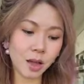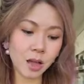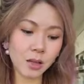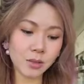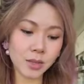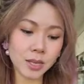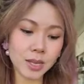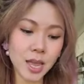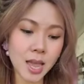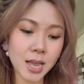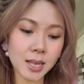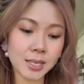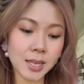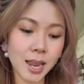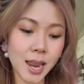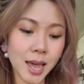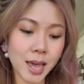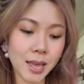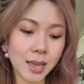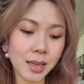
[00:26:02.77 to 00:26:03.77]
on the days
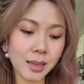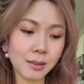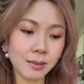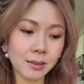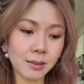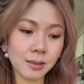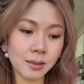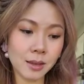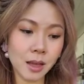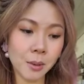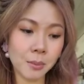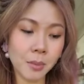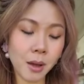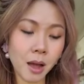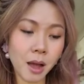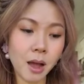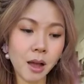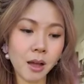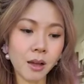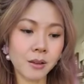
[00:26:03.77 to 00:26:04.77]
that I am
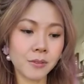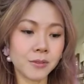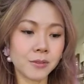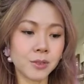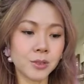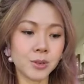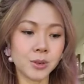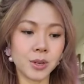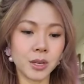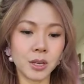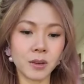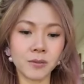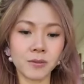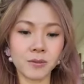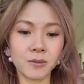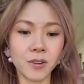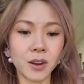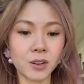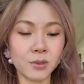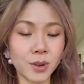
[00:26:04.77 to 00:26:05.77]
off during
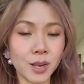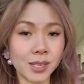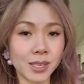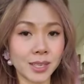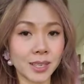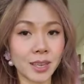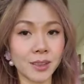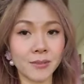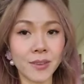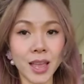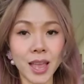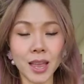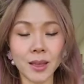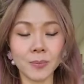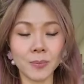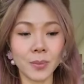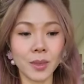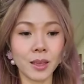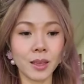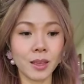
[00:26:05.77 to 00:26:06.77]
fundraising
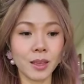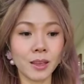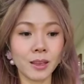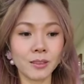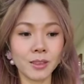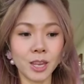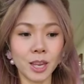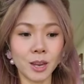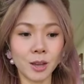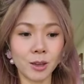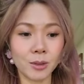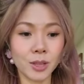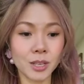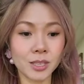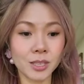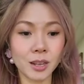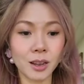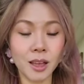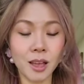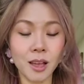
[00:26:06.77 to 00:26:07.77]
events, you know, the
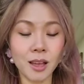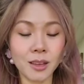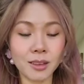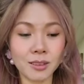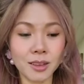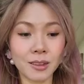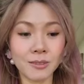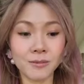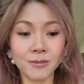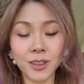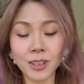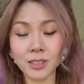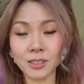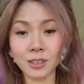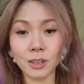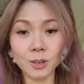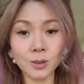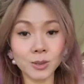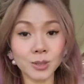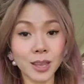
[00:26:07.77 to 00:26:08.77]
salon and Vince
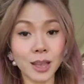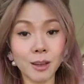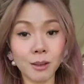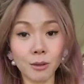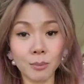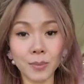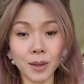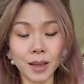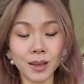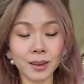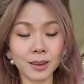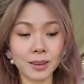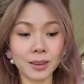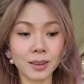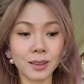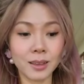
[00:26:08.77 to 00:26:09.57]
lose out, but